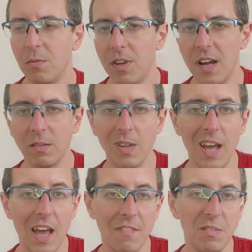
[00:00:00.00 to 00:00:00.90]
without
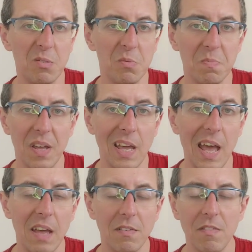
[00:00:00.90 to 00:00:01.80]
having to pay
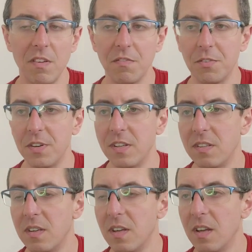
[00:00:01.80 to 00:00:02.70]
anything for
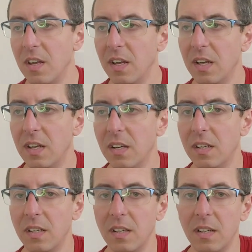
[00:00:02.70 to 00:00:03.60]
it.
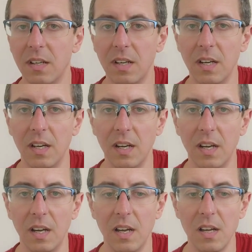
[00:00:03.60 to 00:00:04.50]

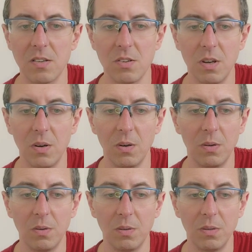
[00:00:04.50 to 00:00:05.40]

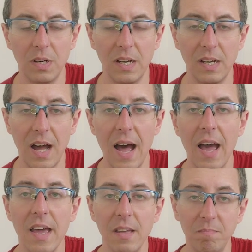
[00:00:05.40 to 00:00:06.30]
So
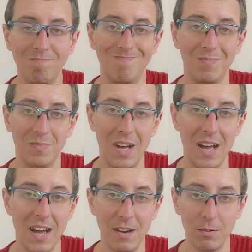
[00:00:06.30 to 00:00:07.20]
I
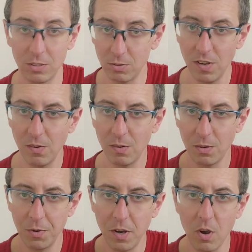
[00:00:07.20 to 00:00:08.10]
Rodrigo
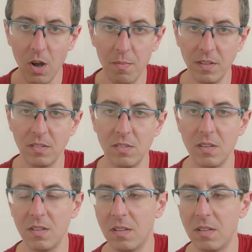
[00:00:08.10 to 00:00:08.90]
recommend